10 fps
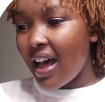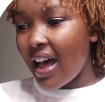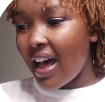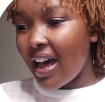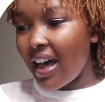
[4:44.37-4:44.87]

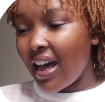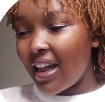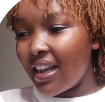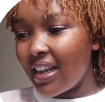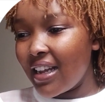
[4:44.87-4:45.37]

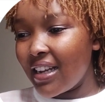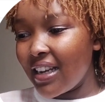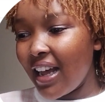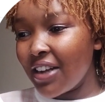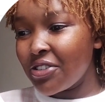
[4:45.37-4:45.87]

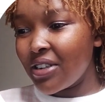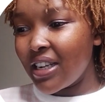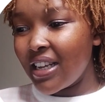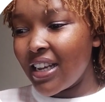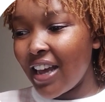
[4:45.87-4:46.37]
And
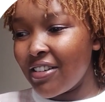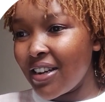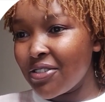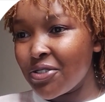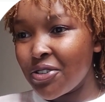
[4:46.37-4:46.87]
actually, I'd
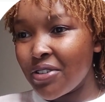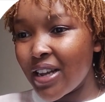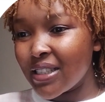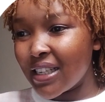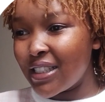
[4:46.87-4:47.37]
like to show you
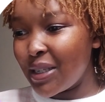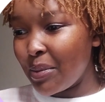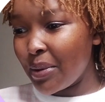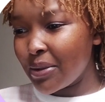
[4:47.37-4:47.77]
guys a tip.